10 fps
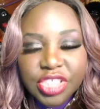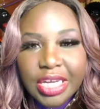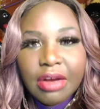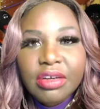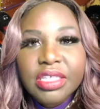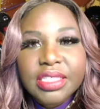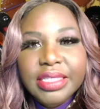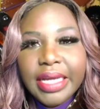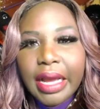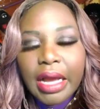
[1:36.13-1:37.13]

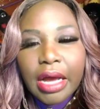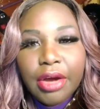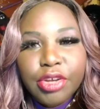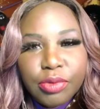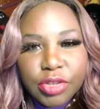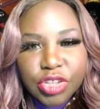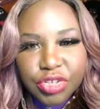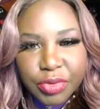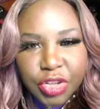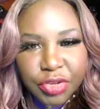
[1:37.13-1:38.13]
childhood, how you were
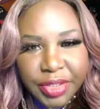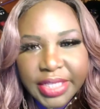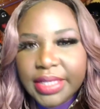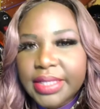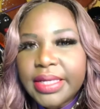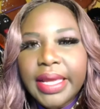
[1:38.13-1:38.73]
treated,